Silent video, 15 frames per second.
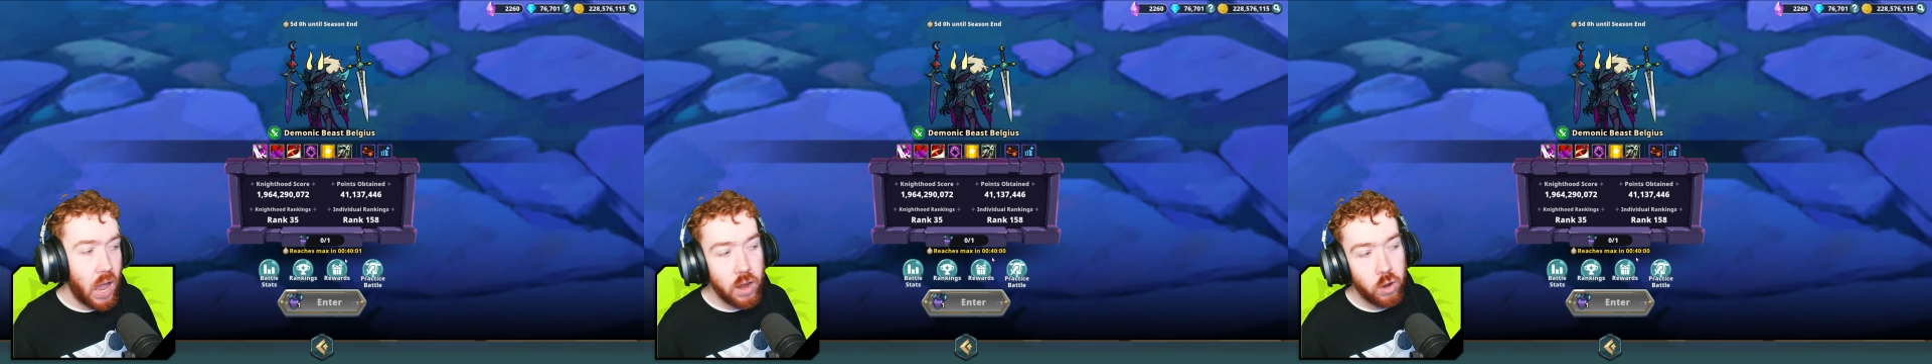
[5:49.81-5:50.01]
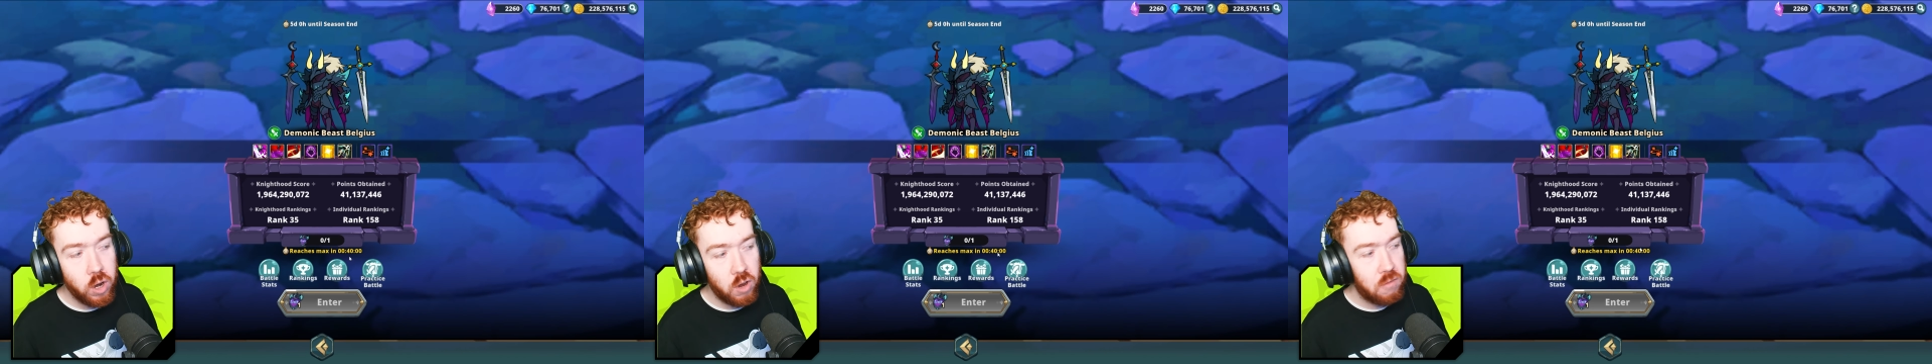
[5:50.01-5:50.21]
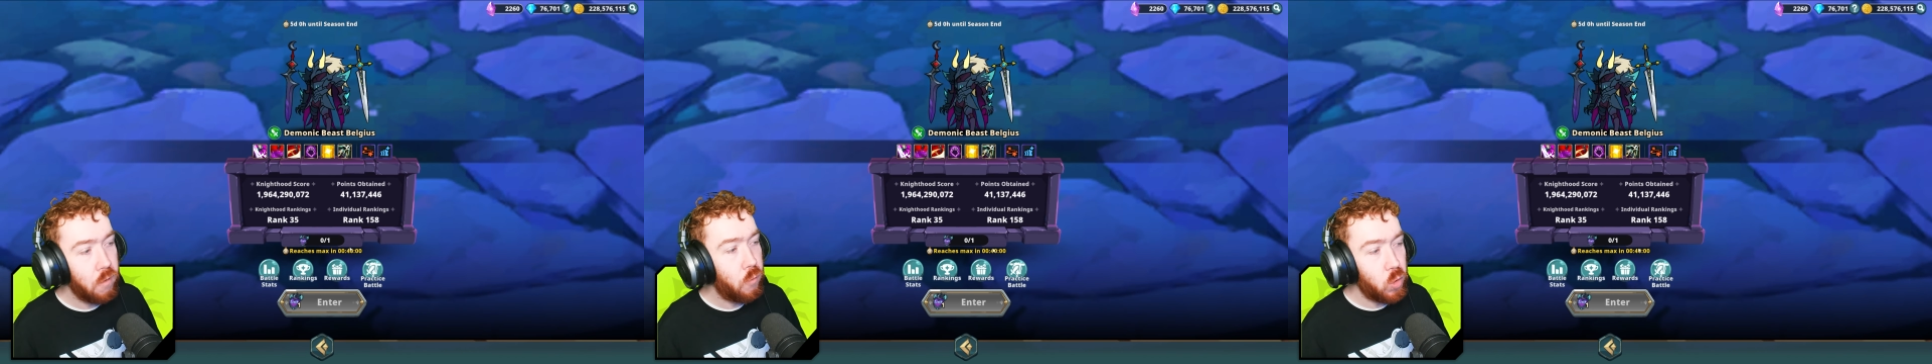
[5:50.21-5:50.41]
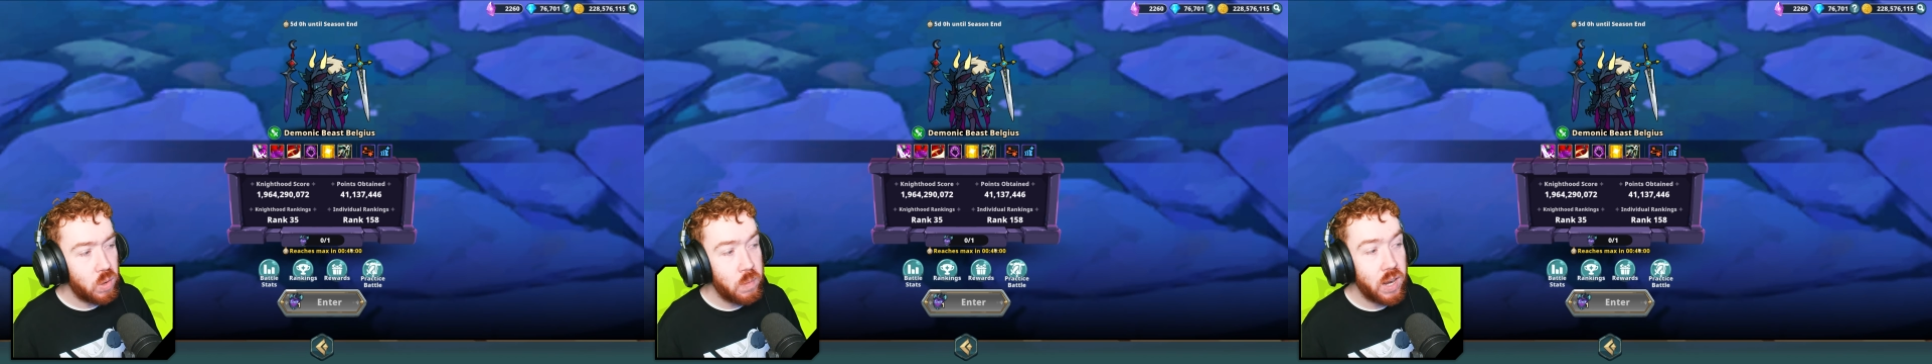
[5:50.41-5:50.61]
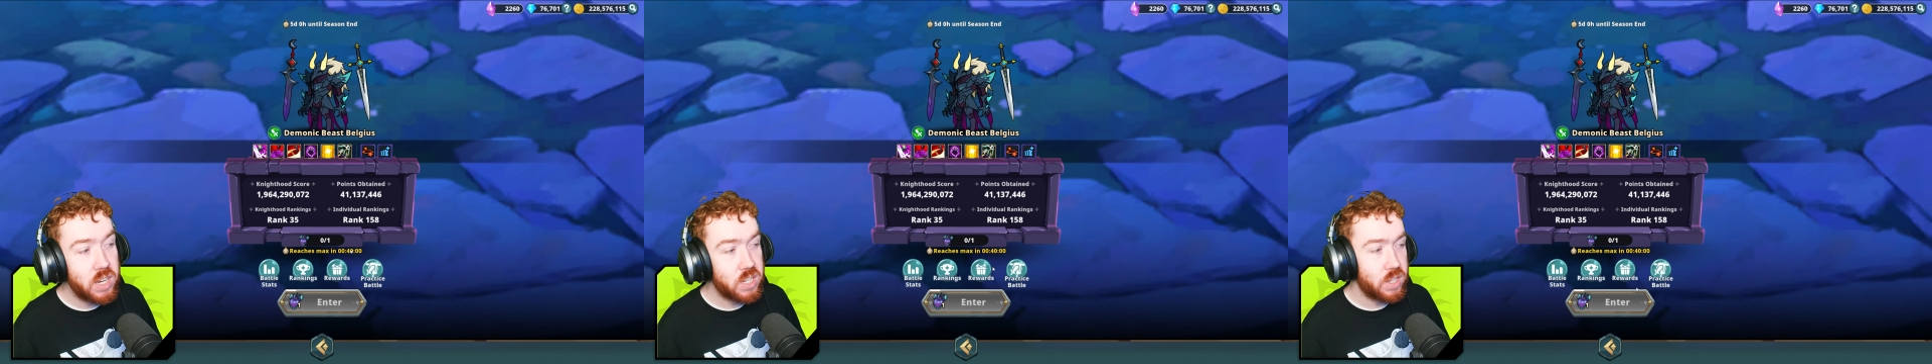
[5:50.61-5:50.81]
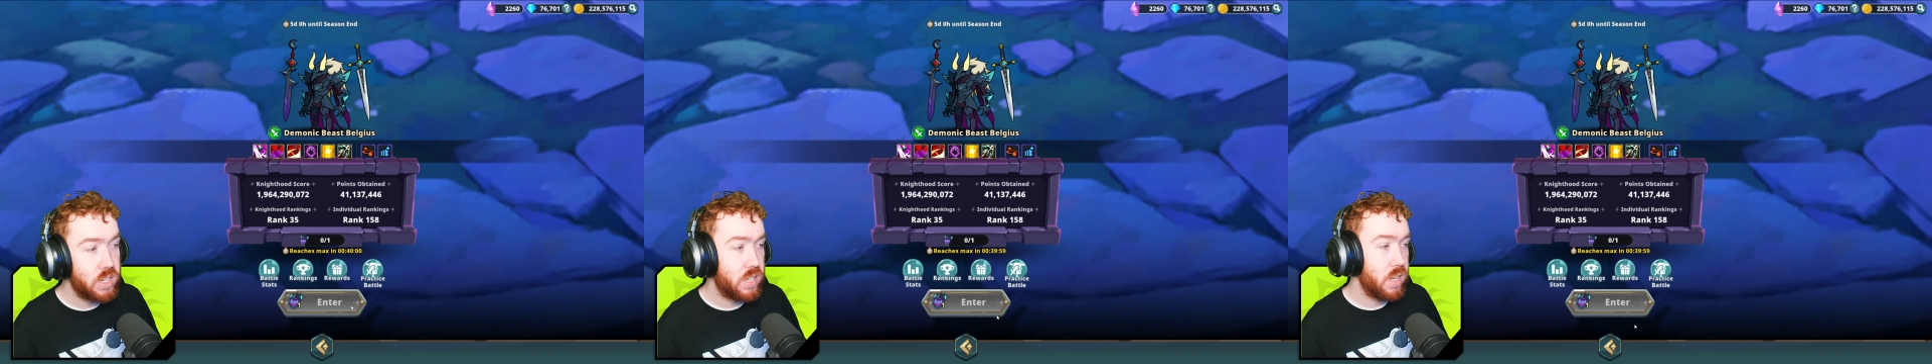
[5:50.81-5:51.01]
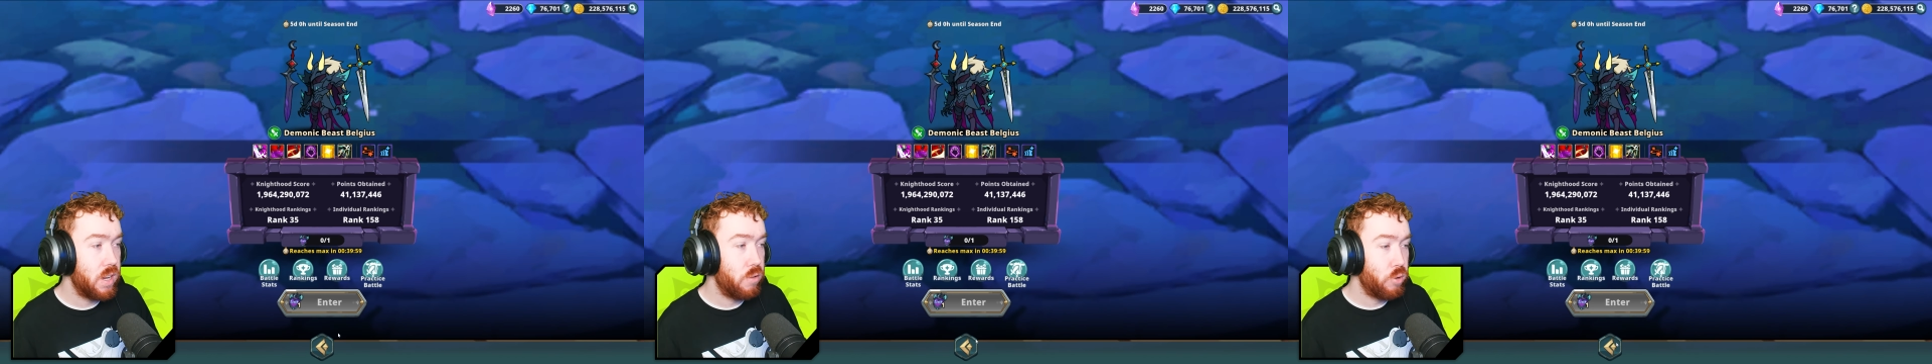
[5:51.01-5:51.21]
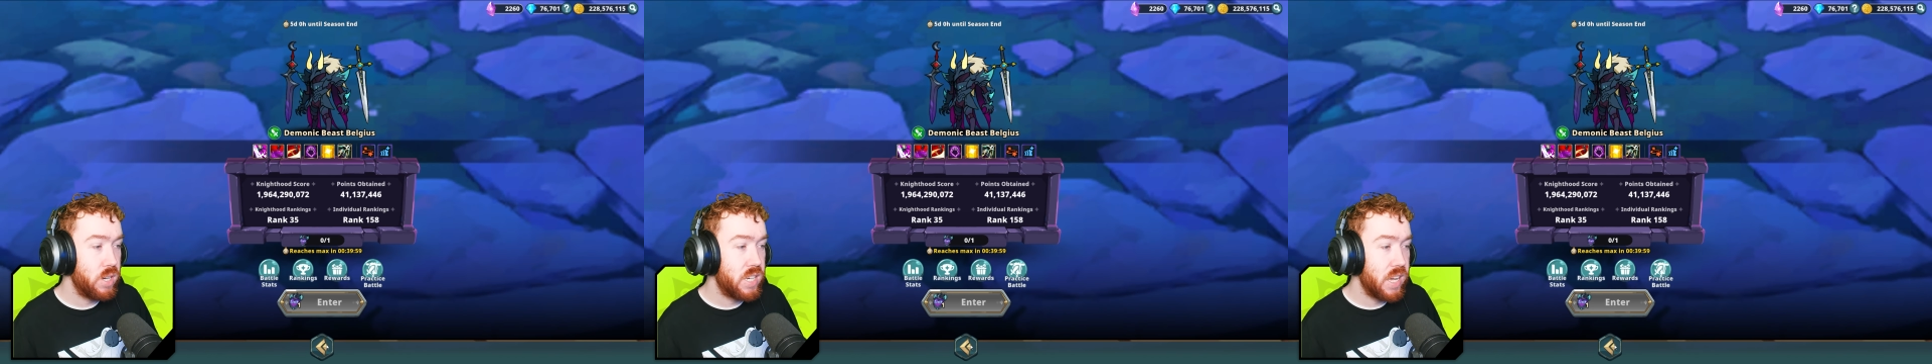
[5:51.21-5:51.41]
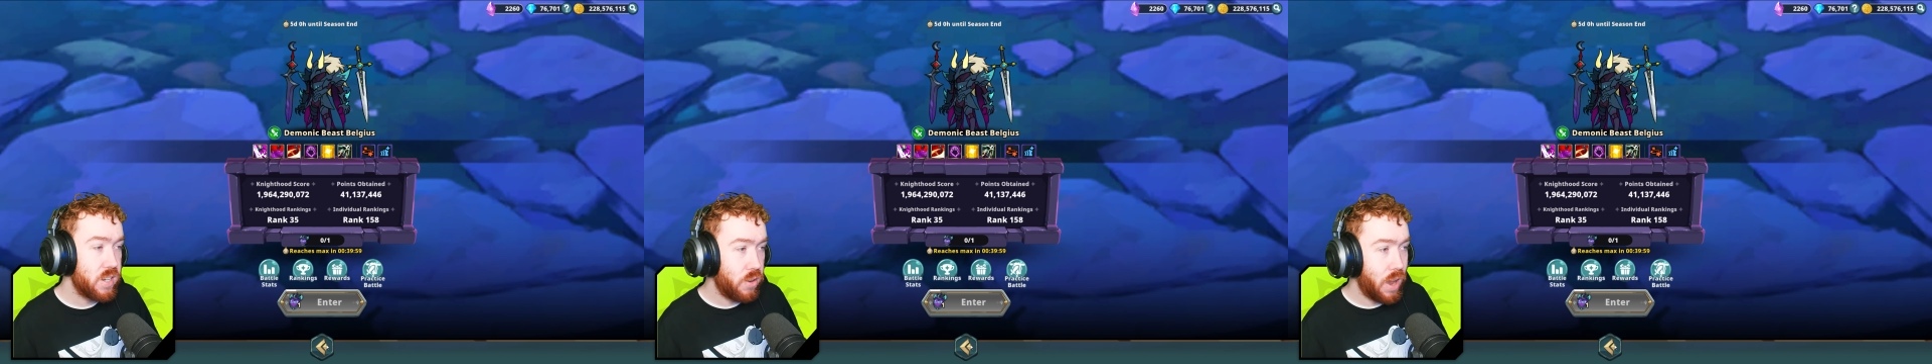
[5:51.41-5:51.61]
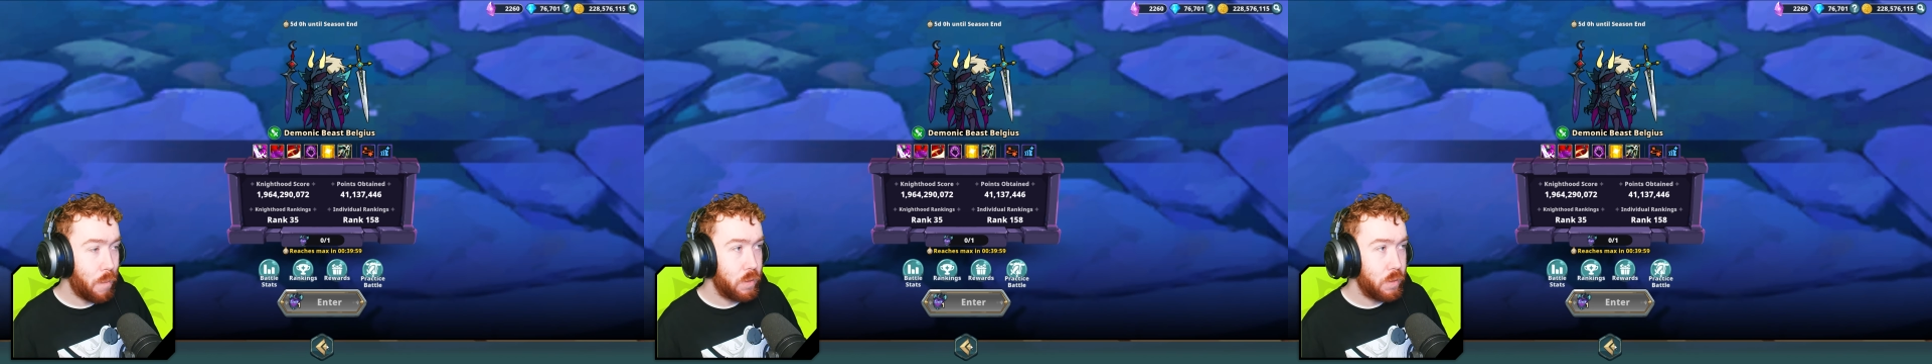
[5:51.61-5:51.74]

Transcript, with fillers: I don't know, for forty minutes because the reset's not